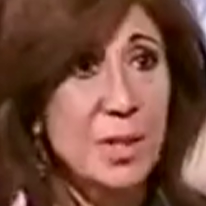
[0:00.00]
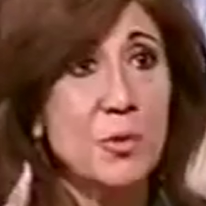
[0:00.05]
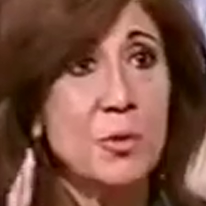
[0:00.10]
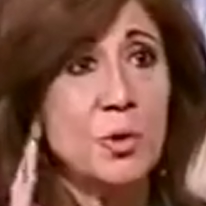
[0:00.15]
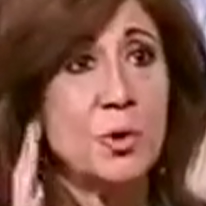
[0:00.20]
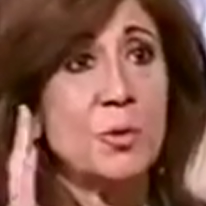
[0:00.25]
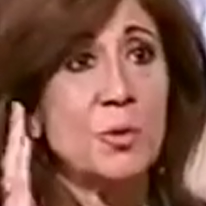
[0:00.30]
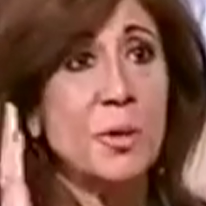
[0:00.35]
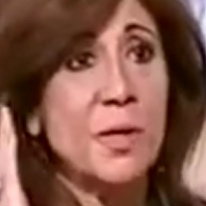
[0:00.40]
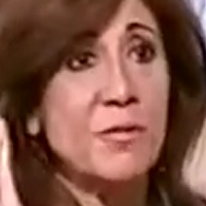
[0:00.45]
I
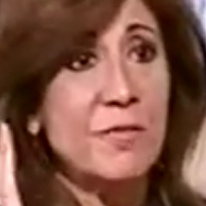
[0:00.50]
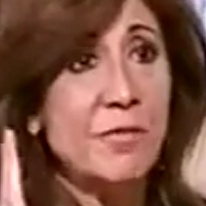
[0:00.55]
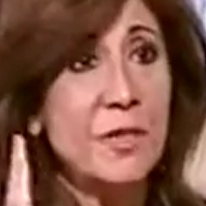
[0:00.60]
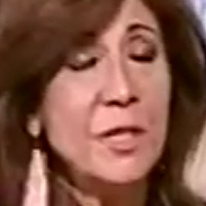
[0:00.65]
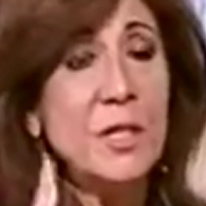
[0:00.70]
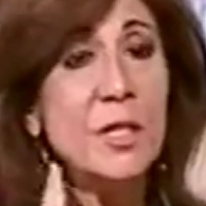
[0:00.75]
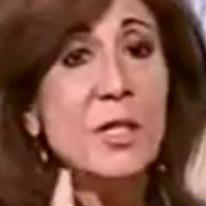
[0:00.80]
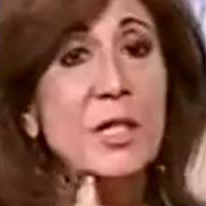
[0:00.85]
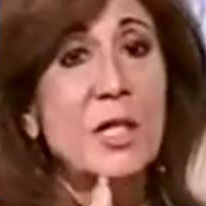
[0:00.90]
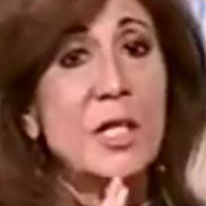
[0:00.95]
want to have
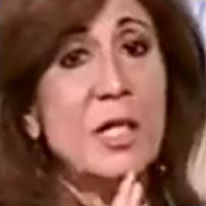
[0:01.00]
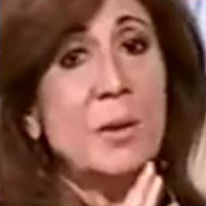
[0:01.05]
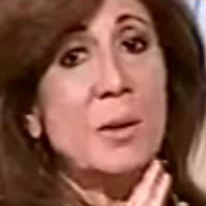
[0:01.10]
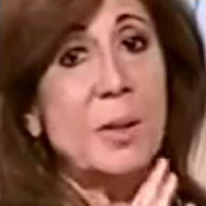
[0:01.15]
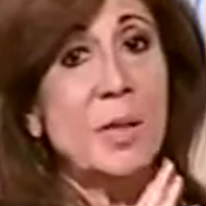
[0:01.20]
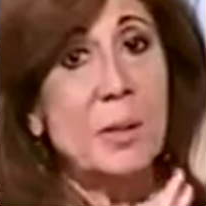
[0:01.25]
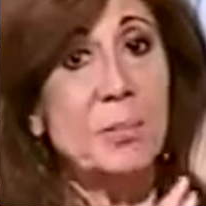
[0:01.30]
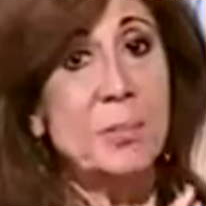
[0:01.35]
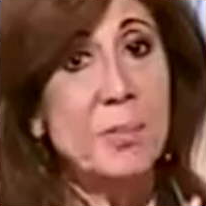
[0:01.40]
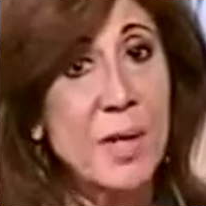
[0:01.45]

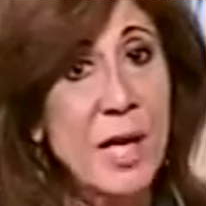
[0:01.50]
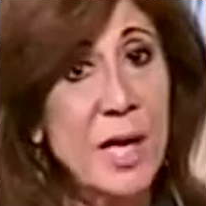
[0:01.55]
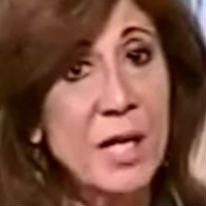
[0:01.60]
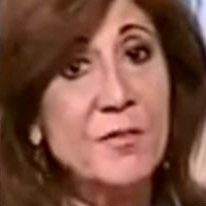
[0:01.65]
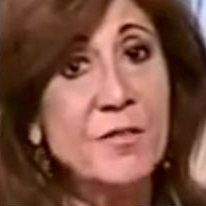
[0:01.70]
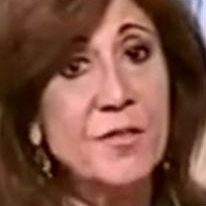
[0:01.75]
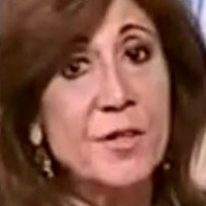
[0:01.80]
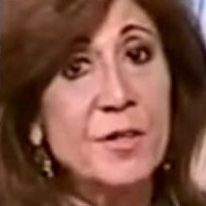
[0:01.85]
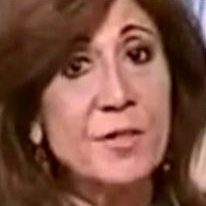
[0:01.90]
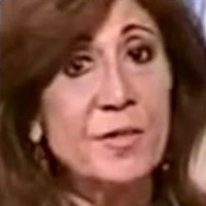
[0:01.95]
a, a
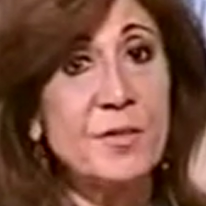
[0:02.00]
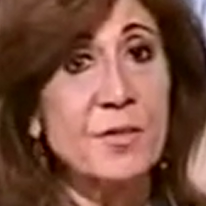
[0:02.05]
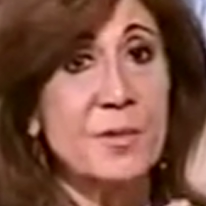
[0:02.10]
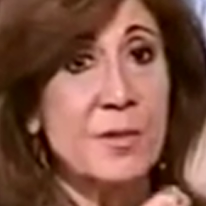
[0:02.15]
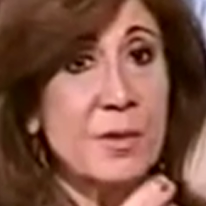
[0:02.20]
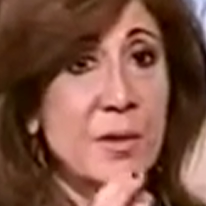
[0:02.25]
private,